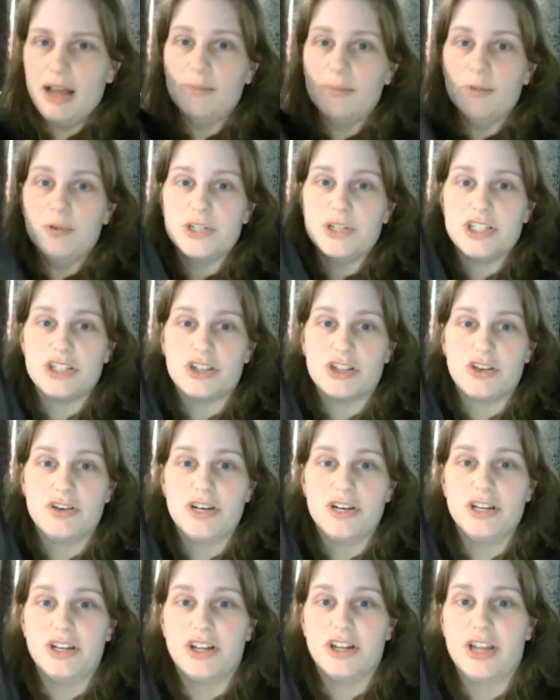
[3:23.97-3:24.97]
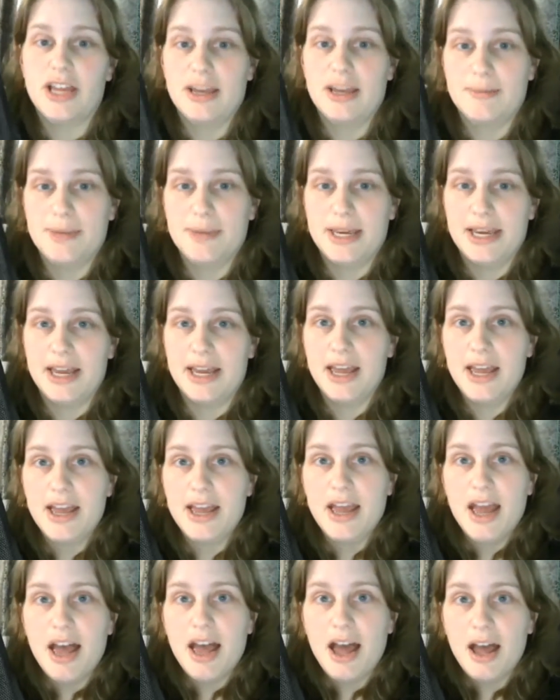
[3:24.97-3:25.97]
which is going to look like a big
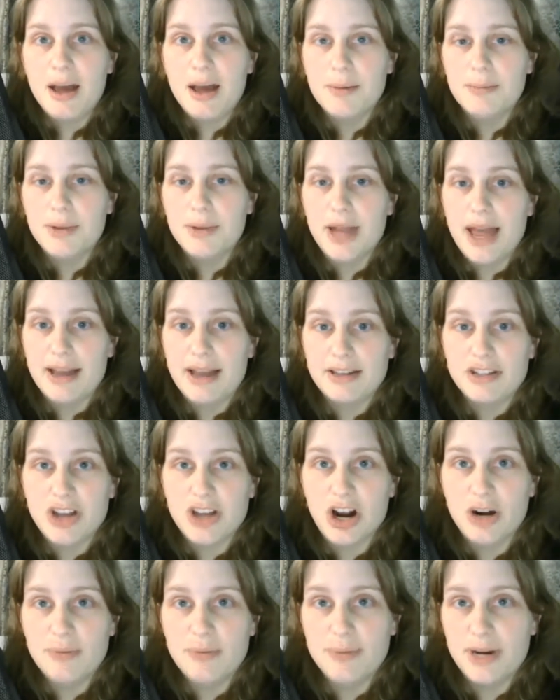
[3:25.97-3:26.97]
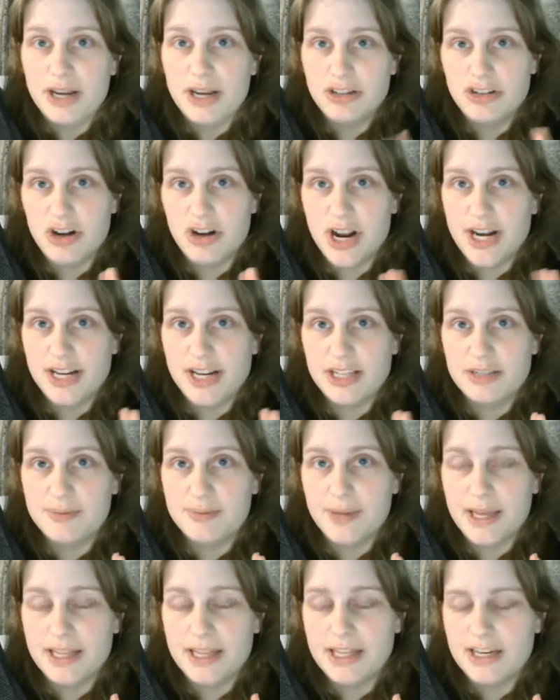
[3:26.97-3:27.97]
black tarp, but I'll try and
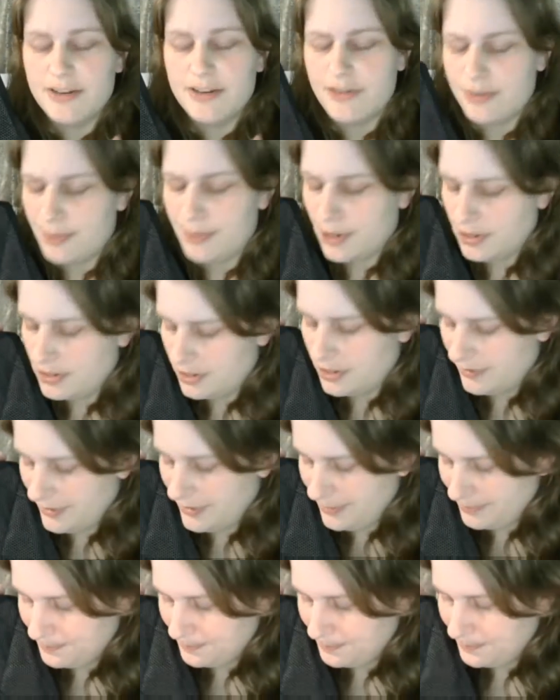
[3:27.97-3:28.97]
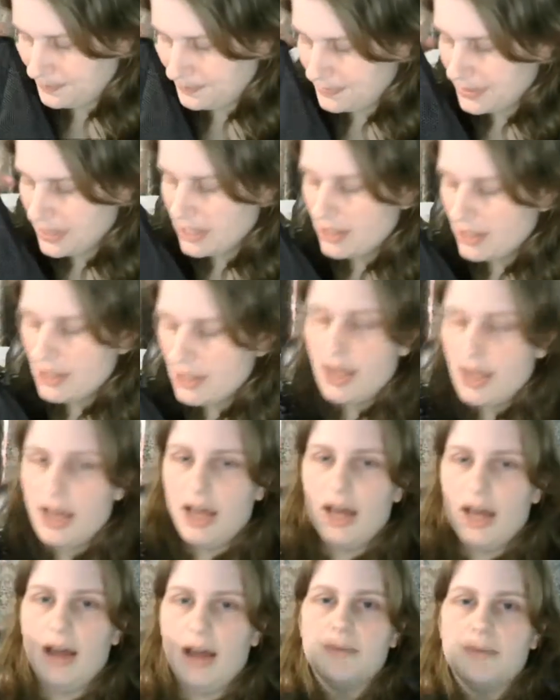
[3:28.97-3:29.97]
explain the different parts of it.
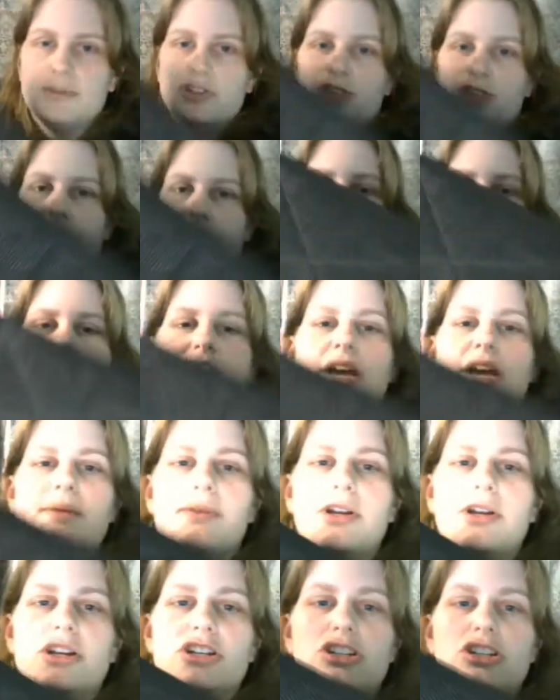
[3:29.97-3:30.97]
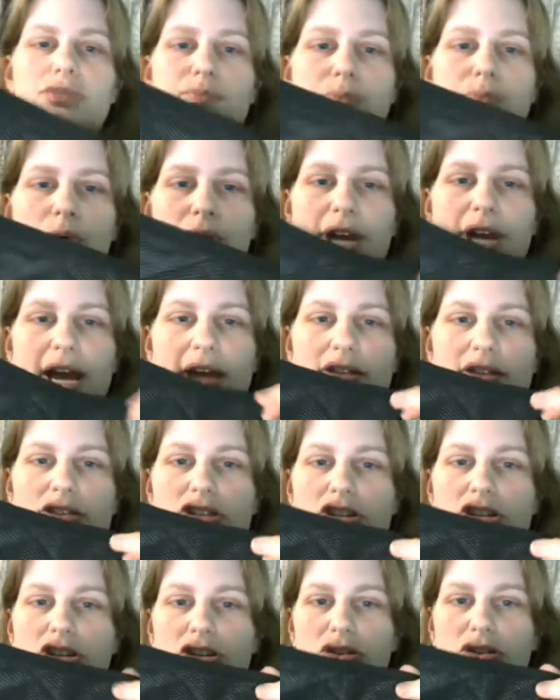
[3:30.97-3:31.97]
So first I'm going to point out
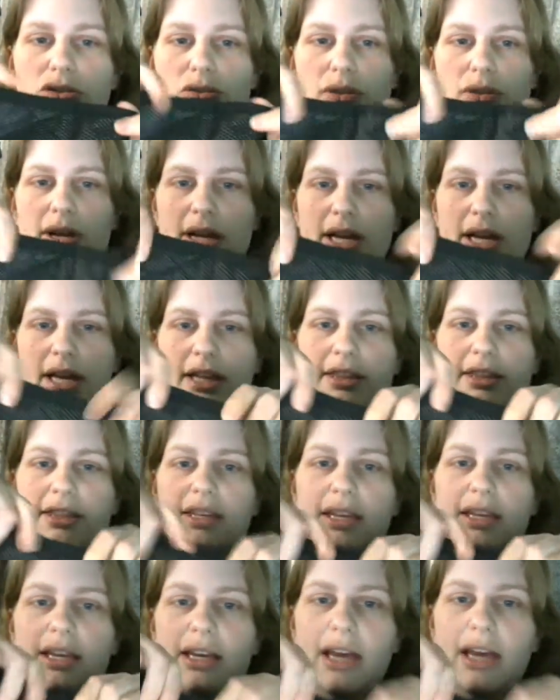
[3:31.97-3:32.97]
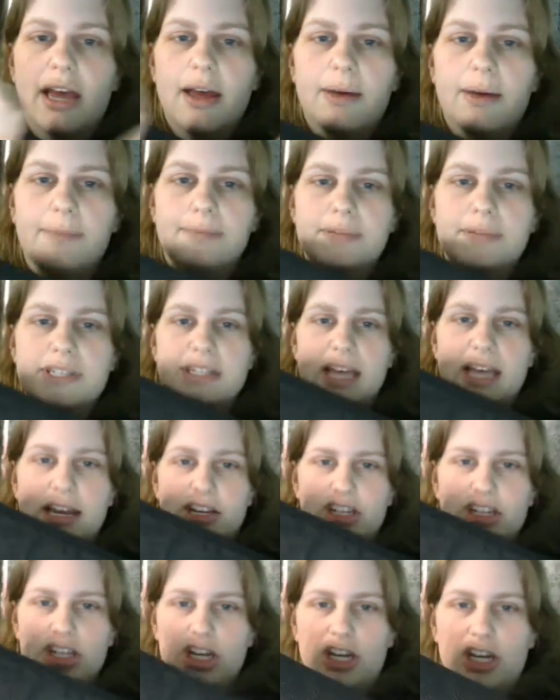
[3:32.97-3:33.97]
to you the
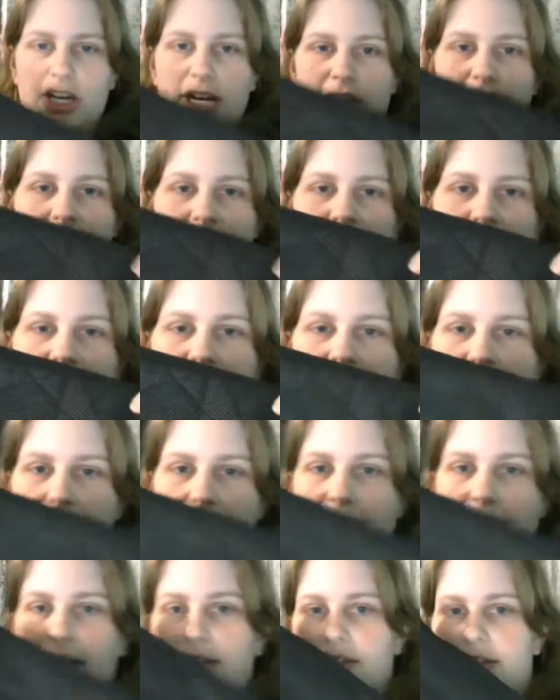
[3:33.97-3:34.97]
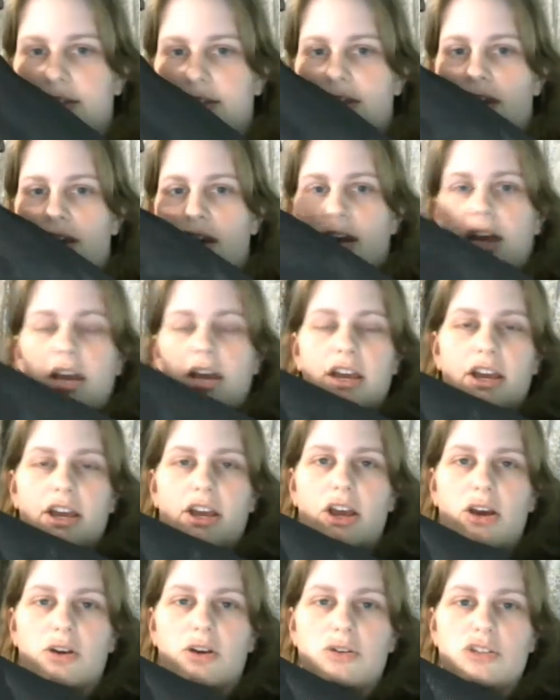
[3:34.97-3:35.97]
section that
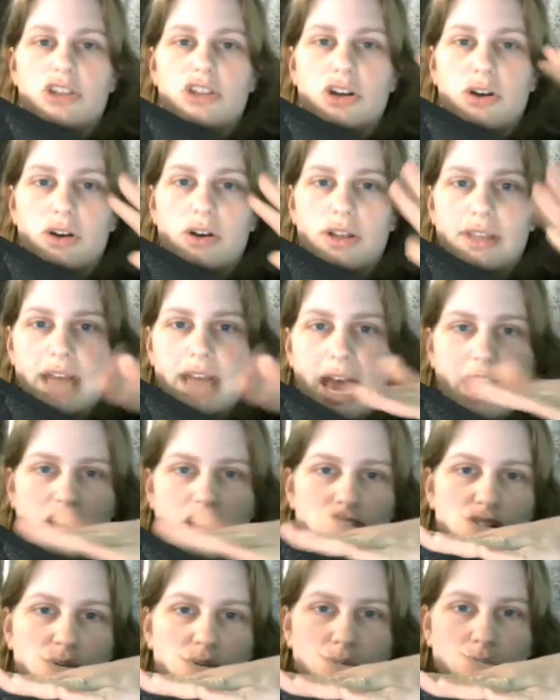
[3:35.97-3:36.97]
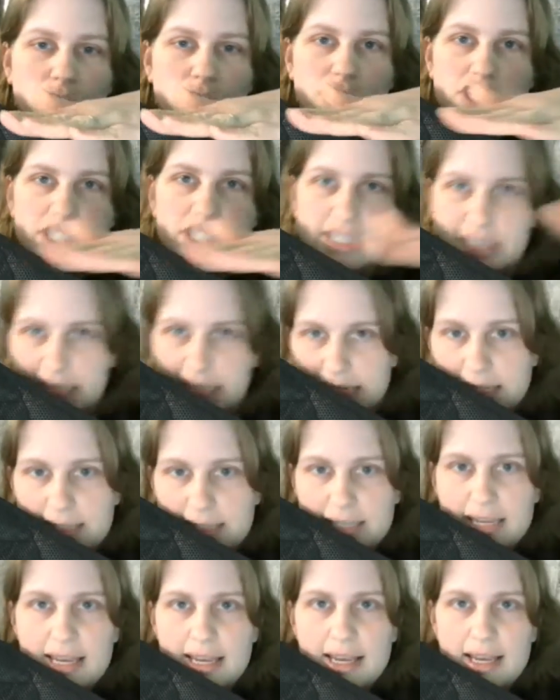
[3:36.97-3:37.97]
goes on the actual
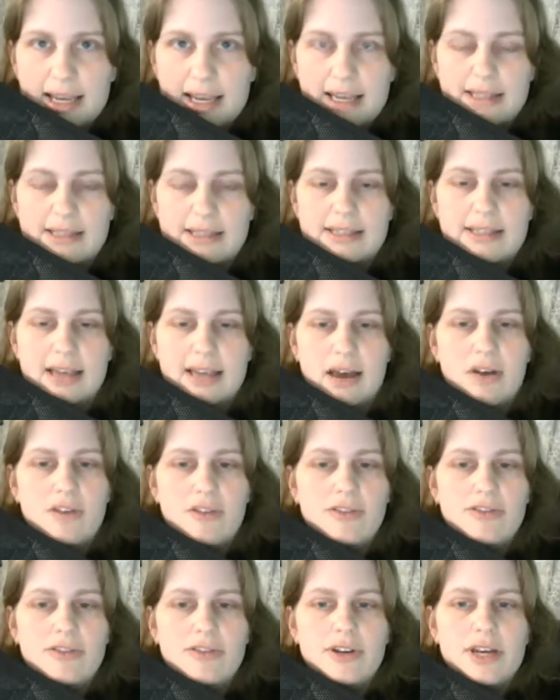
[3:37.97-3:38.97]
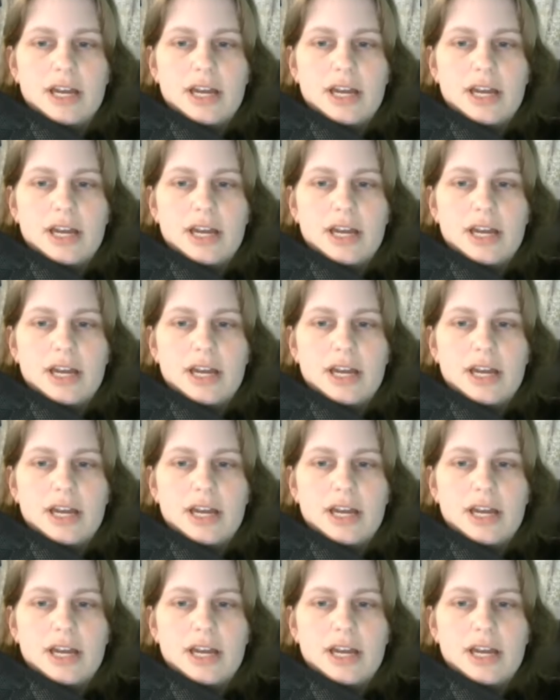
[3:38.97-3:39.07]
seat itself,